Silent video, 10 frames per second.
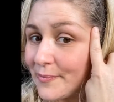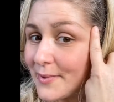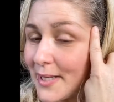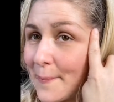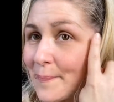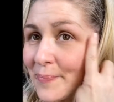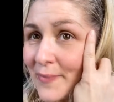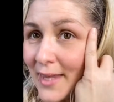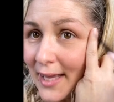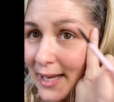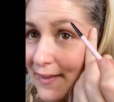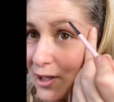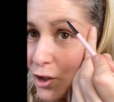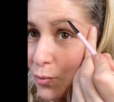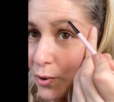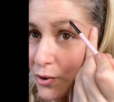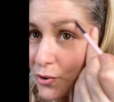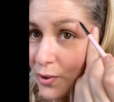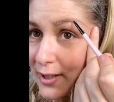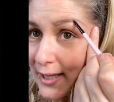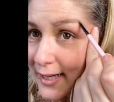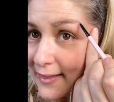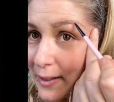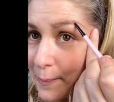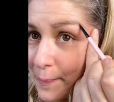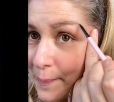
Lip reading: See? And then you want to connect them.